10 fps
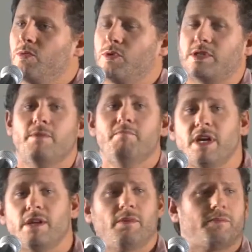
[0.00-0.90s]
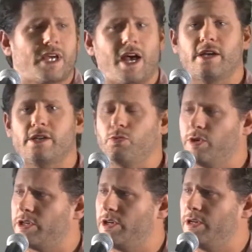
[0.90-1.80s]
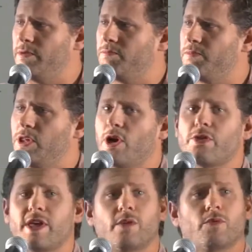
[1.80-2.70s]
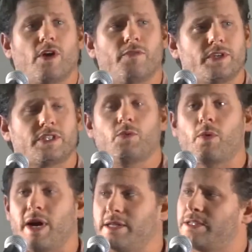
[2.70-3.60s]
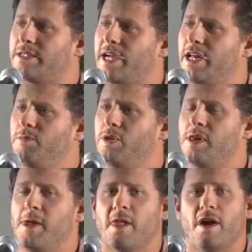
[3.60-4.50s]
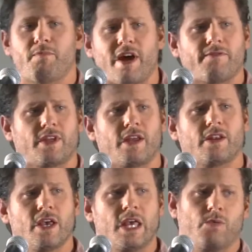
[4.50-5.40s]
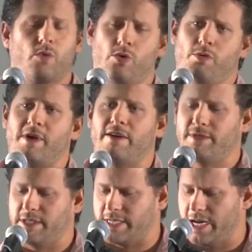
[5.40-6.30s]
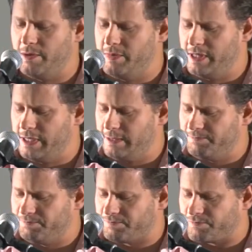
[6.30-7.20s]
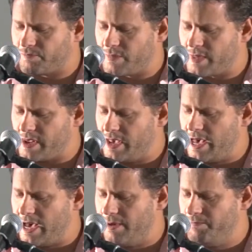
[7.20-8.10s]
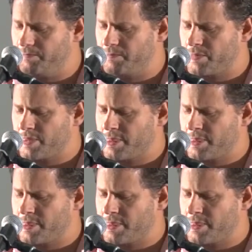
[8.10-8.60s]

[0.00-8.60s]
was the minimum targeted return. Below that, obviously, we were unsustainable. Above that, we were above sustainability. Um,